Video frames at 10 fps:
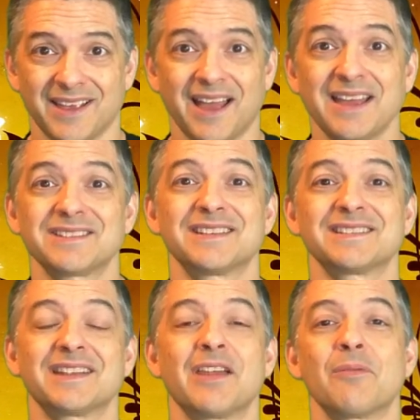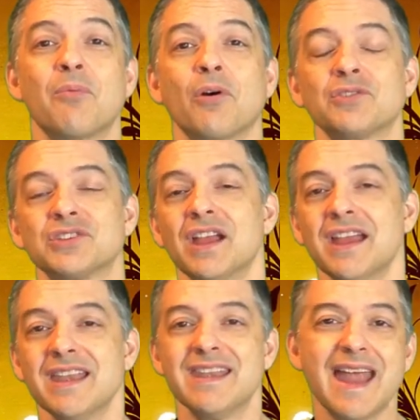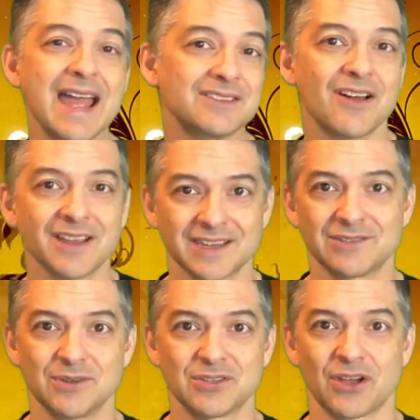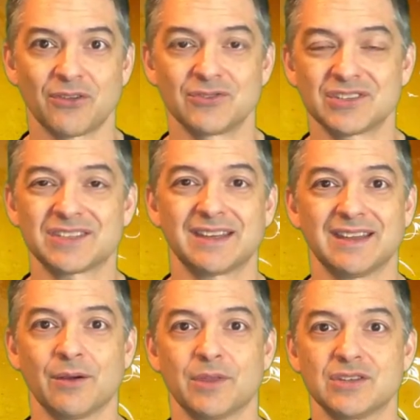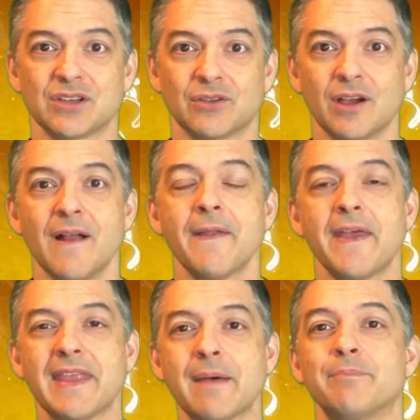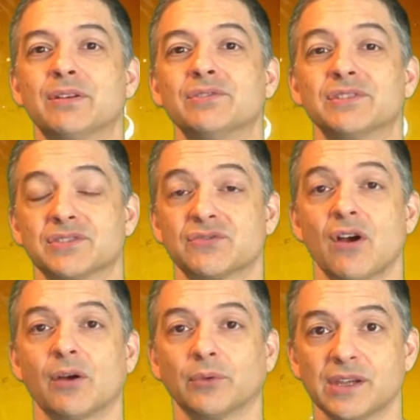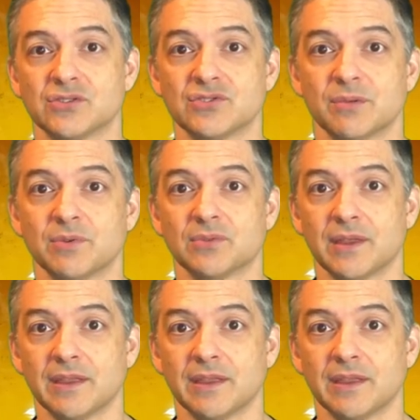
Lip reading: Guys can sit on the porch not talking to each other, just sitting there with each other, and that builds a strong relationship between